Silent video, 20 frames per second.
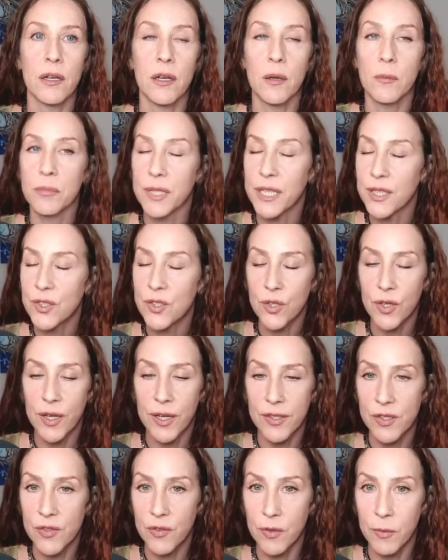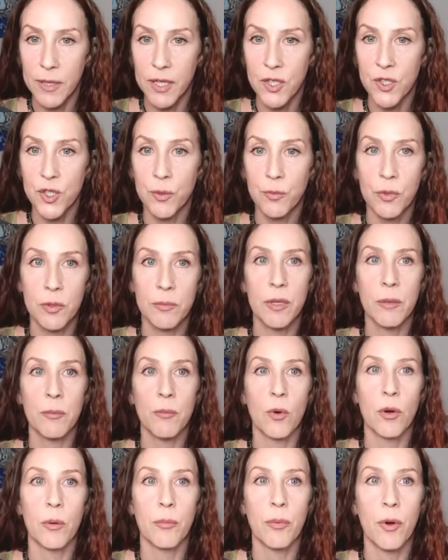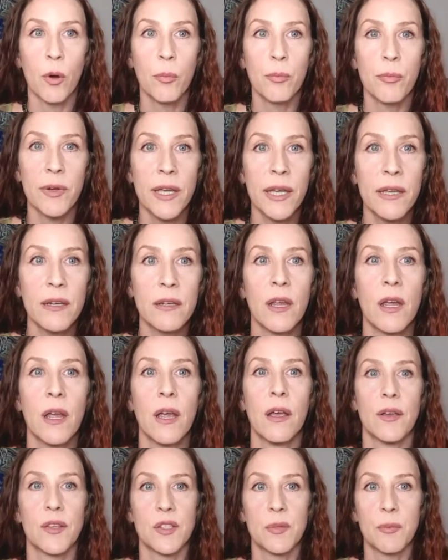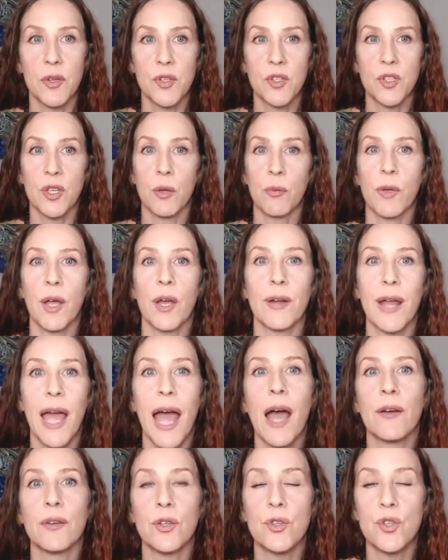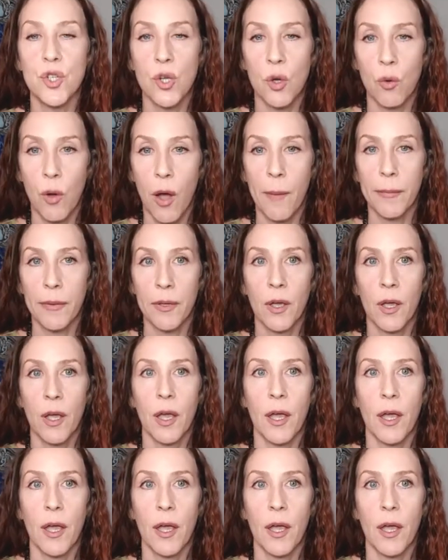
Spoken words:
complete transformation would be more appropriate, especially around how you show up?